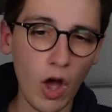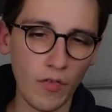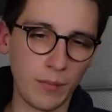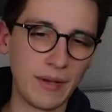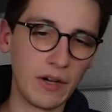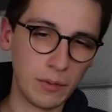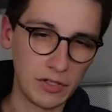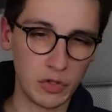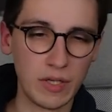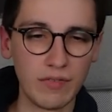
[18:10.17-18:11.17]
automated
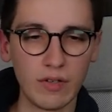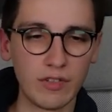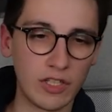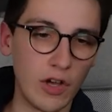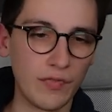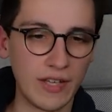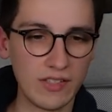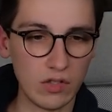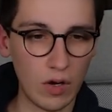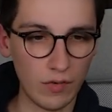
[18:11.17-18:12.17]
retrieval of the
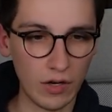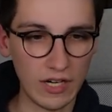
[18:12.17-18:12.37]
contents of our